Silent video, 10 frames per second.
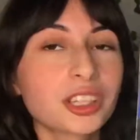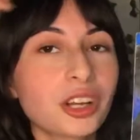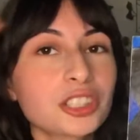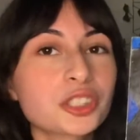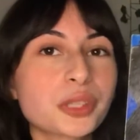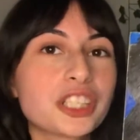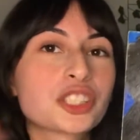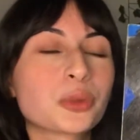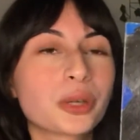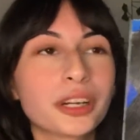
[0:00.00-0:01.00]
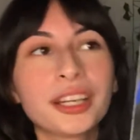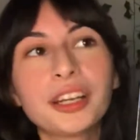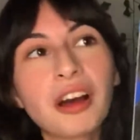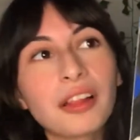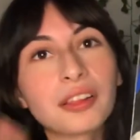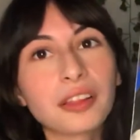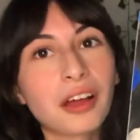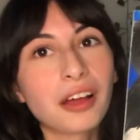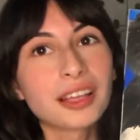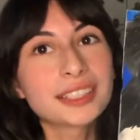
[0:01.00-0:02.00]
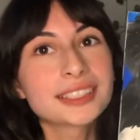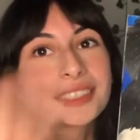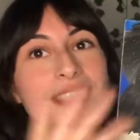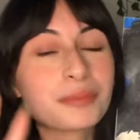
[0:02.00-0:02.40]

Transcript: Long story short, he got lost.